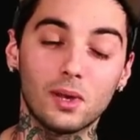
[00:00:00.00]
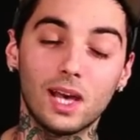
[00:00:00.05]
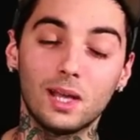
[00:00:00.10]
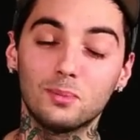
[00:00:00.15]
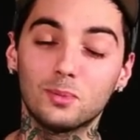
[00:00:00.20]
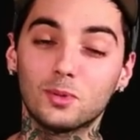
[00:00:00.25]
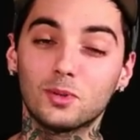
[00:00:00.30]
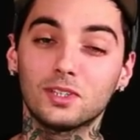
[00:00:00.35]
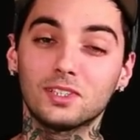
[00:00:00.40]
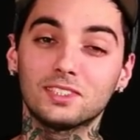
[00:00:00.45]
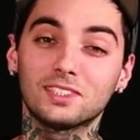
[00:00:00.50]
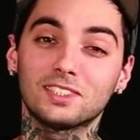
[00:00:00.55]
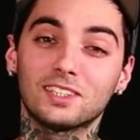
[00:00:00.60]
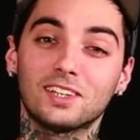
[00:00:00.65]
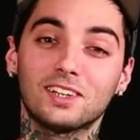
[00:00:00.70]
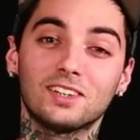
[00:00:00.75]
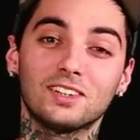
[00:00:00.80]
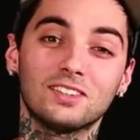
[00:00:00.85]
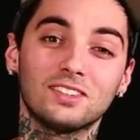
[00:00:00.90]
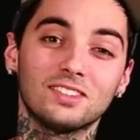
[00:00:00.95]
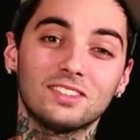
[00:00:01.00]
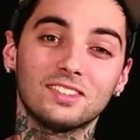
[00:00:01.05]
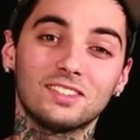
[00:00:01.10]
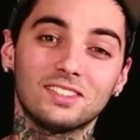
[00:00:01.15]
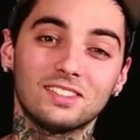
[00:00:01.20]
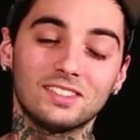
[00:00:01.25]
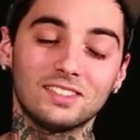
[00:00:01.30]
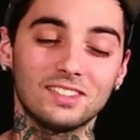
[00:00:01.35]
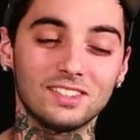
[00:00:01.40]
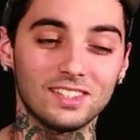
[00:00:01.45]
a bad boy, so
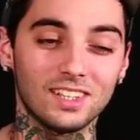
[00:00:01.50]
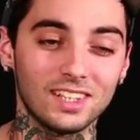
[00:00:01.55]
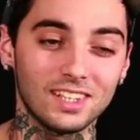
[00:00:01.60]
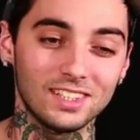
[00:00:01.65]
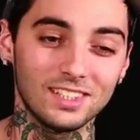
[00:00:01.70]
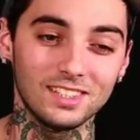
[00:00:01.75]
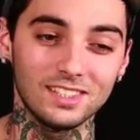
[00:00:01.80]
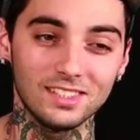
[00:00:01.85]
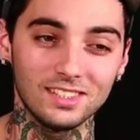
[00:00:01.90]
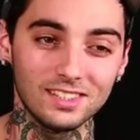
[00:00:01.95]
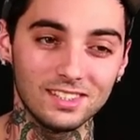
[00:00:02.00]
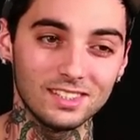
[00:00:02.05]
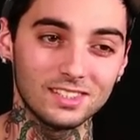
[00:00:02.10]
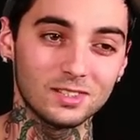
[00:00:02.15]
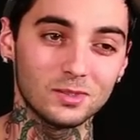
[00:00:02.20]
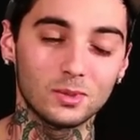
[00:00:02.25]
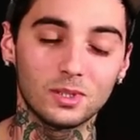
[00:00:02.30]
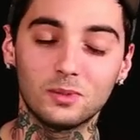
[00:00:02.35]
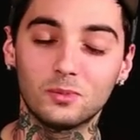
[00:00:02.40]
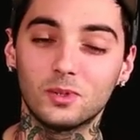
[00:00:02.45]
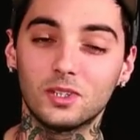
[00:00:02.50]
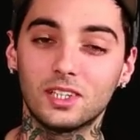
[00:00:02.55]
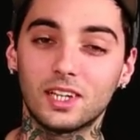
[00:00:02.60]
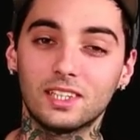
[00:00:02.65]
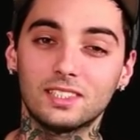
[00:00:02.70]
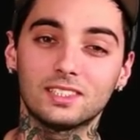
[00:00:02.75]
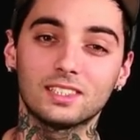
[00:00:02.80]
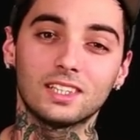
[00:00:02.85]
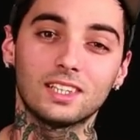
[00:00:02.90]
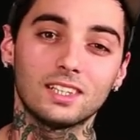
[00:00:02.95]
like, it's a win-win,
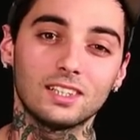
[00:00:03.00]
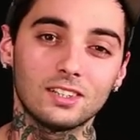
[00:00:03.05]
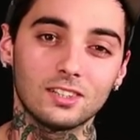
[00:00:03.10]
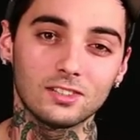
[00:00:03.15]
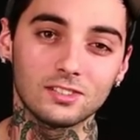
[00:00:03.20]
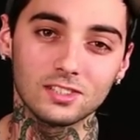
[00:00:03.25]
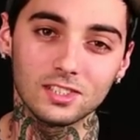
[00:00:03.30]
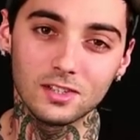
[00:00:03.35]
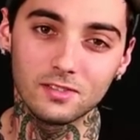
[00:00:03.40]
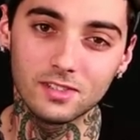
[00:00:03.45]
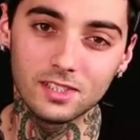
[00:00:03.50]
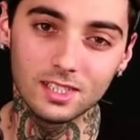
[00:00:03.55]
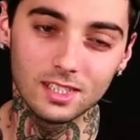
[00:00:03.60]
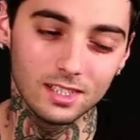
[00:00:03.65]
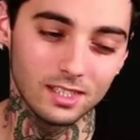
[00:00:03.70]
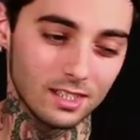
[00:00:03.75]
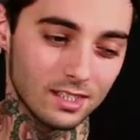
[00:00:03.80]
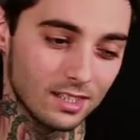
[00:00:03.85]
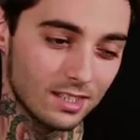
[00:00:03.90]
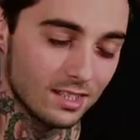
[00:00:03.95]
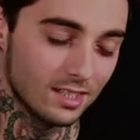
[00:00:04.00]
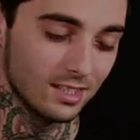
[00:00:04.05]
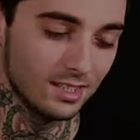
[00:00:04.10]
I'd say. Girls love it.